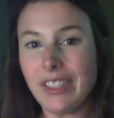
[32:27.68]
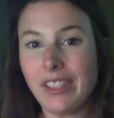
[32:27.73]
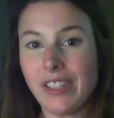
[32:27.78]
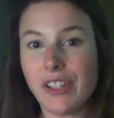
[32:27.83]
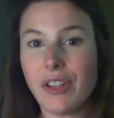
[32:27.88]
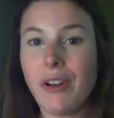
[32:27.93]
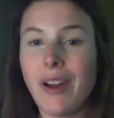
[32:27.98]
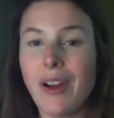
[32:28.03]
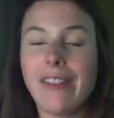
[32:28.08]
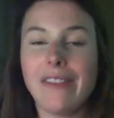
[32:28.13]

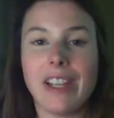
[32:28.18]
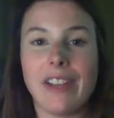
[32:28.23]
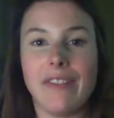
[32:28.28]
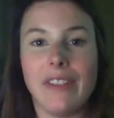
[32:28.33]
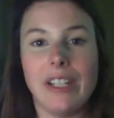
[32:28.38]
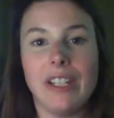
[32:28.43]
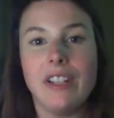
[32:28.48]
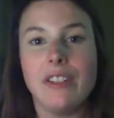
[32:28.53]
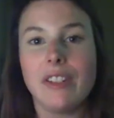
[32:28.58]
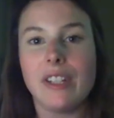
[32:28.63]
So I've
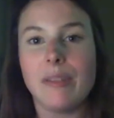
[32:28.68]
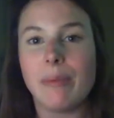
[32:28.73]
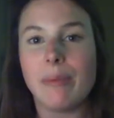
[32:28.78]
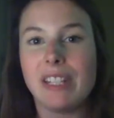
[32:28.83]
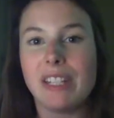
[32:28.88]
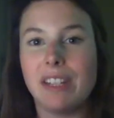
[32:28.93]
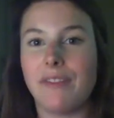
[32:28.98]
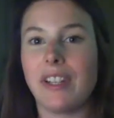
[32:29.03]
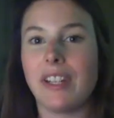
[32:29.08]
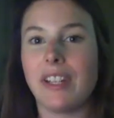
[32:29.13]
given you
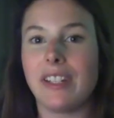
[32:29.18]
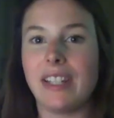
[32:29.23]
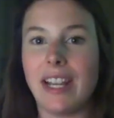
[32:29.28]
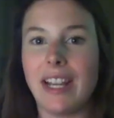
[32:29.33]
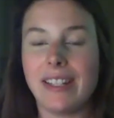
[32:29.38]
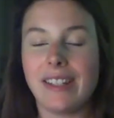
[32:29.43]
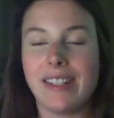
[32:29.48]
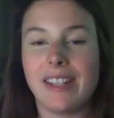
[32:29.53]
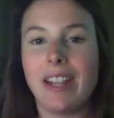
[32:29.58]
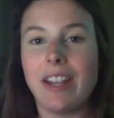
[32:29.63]
specific
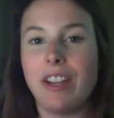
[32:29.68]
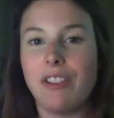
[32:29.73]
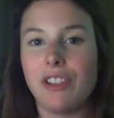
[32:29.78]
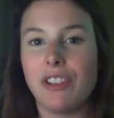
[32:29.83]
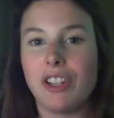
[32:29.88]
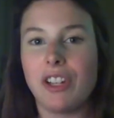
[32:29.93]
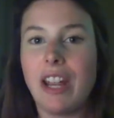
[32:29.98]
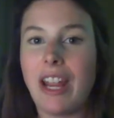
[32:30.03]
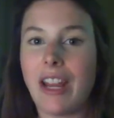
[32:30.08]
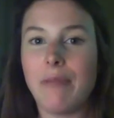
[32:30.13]
dates that you
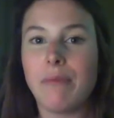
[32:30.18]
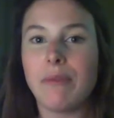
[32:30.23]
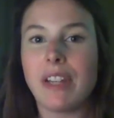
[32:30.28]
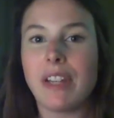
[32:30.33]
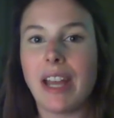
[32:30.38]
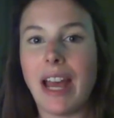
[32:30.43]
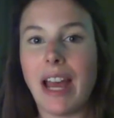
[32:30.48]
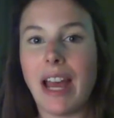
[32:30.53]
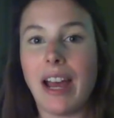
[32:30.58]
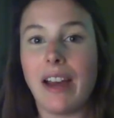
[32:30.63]
should aim
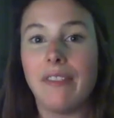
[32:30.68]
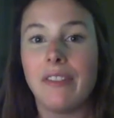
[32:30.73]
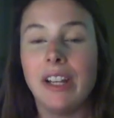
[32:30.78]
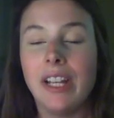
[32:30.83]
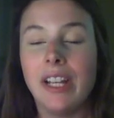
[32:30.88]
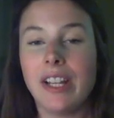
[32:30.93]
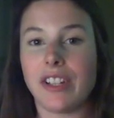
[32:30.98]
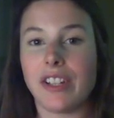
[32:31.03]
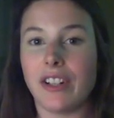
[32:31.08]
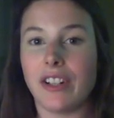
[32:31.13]
to have
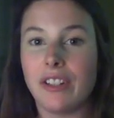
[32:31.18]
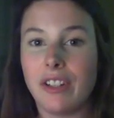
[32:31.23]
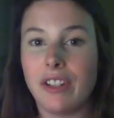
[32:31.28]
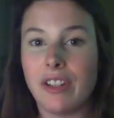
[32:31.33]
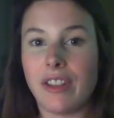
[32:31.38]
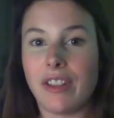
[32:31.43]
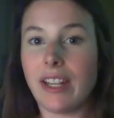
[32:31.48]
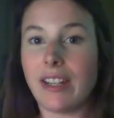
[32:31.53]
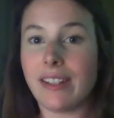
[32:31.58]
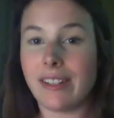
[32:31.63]
certain
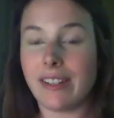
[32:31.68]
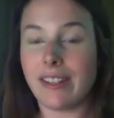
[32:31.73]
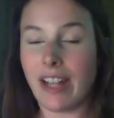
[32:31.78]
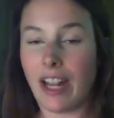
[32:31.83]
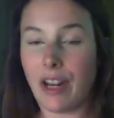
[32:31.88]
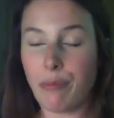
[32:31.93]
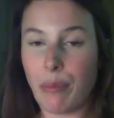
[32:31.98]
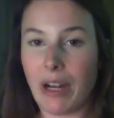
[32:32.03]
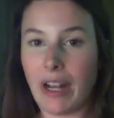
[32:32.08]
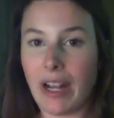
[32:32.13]
things
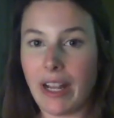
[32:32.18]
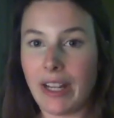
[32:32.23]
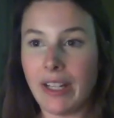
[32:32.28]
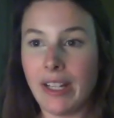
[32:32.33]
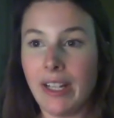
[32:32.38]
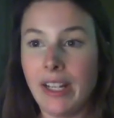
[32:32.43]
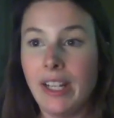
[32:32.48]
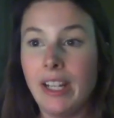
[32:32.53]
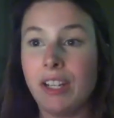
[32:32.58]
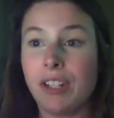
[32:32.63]
done by.
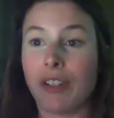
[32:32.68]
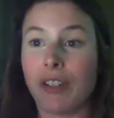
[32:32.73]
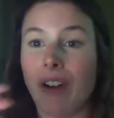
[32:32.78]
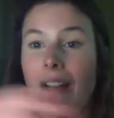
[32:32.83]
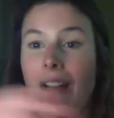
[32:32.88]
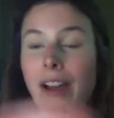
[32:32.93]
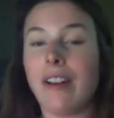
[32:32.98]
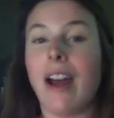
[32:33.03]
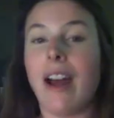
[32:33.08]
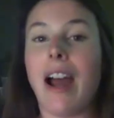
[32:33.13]
So
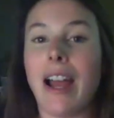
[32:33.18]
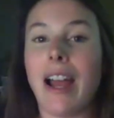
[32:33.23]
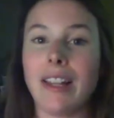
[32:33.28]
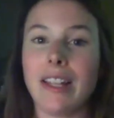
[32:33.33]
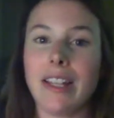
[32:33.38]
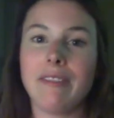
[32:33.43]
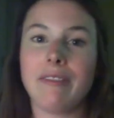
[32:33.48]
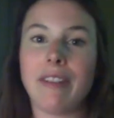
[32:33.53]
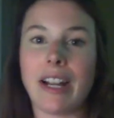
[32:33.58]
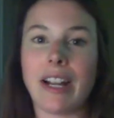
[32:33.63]
I'd
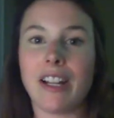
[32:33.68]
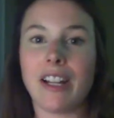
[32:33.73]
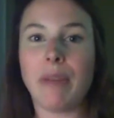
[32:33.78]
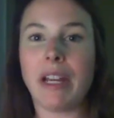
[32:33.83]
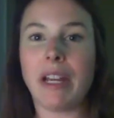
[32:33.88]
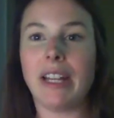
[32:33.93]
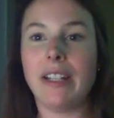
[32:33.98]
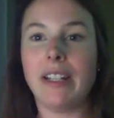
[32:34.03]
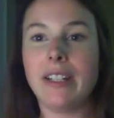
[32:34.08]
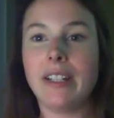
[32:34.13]
highly
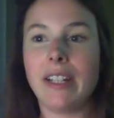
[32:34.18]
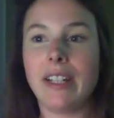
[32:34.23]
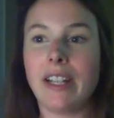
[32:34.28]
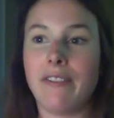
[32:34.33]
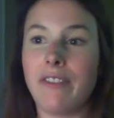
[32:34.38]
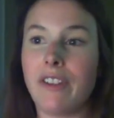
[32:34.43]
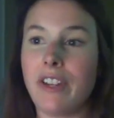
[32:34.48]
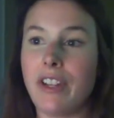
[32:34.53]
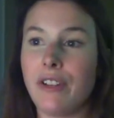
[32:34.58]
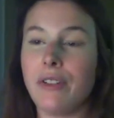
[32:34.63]
recommend,
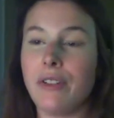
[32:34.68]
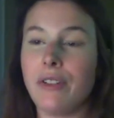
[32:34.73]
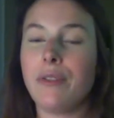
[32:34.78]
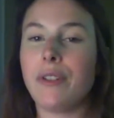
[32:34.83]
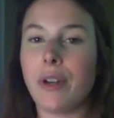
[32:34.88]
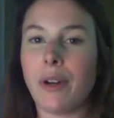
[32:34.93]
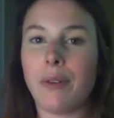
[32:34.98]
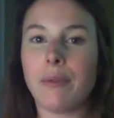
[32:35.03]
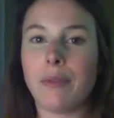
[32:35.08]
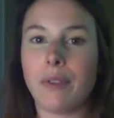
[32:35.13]
if you
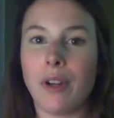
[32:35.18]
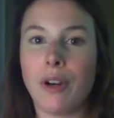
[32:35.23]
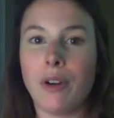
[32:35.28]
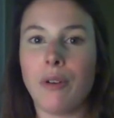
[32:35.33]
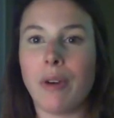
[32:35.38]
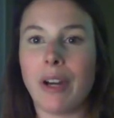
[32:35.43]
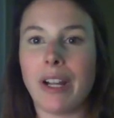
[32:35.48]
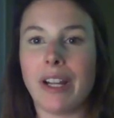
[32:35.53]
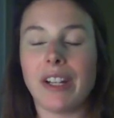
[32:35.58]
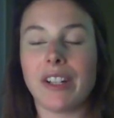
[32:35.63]
don't know
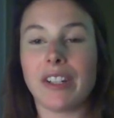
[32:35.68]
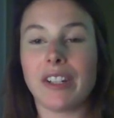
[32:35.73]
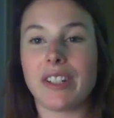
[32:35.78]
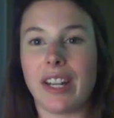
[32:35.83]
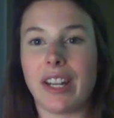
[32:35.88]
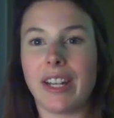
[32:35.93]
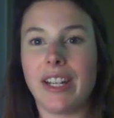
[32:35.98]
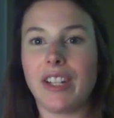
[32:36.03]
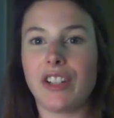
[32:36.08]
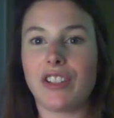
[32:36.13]
what your
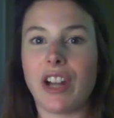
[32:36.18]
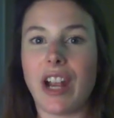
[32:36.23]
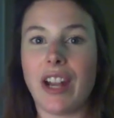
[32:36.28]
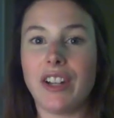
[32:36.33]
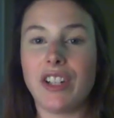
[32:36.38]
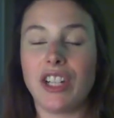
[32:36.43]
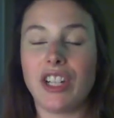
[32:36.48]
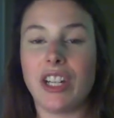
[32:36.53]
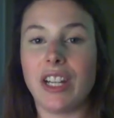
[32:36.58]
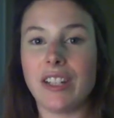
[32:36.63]
study
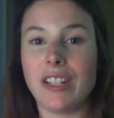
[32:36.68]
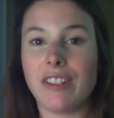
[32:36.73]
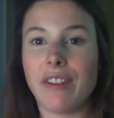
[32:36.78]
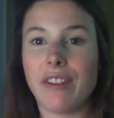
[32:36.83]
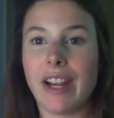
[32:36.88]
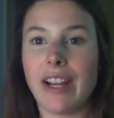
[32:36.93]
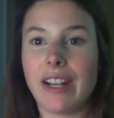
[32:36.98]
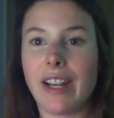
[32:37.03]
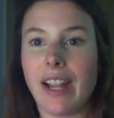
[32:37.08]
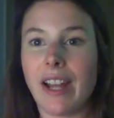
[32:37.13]
strategy is
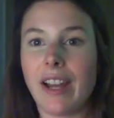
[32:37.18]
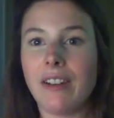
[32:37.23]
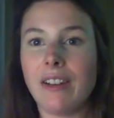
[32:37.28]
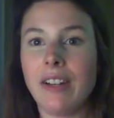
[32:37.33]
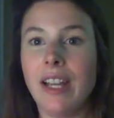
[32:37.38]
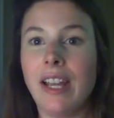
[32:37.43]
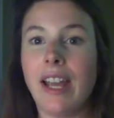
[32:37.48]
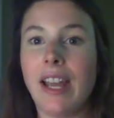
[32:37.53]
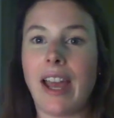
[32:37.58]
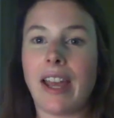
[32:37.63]
right now,
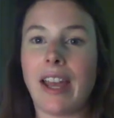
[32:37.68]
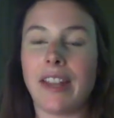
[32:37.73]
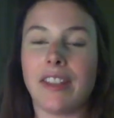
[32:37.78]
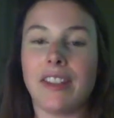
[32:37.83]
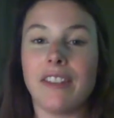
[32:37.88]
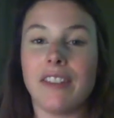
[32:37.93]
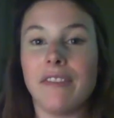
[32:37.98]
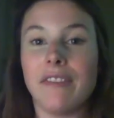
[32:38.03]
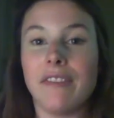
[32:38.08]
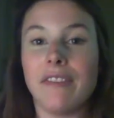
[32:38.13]
at
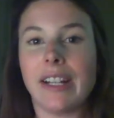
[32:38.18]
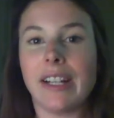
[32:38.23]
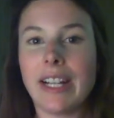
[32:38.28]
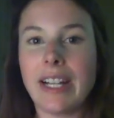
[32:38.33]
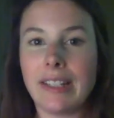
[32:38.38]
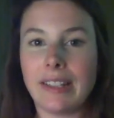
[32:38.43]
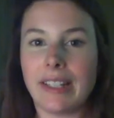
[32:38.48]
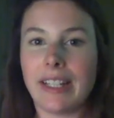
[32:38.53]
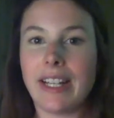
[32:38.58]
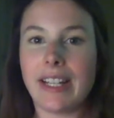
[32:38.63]
the
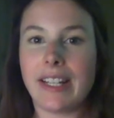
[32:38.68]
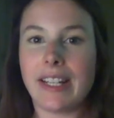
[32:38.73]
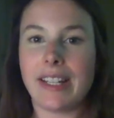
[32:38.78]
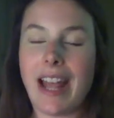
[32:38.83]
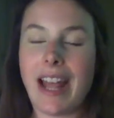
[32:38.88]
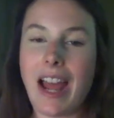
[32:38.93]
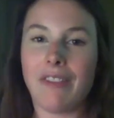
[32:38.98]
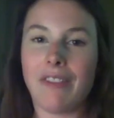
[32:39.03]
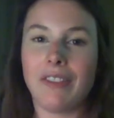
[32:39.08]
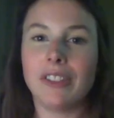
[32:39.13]
very least,
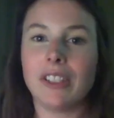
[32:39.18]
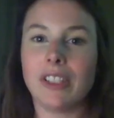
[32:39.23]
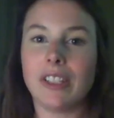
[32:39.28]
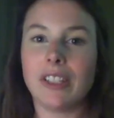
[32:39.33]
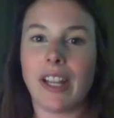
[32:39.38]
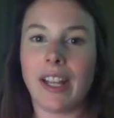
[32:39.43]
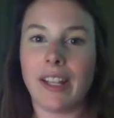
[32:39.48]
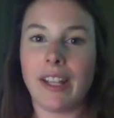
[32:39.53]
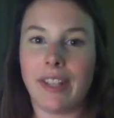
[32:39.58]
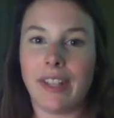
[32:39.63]
have a
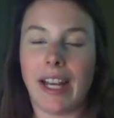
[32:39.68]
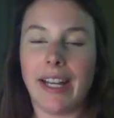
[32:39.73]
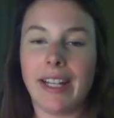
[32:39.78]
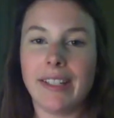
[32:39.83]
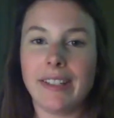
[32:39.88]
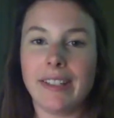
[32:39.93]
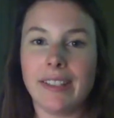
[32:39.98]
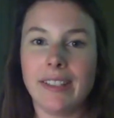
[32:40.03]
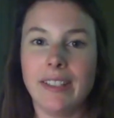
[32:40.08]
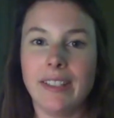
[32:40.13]
look at
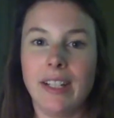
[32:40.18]
that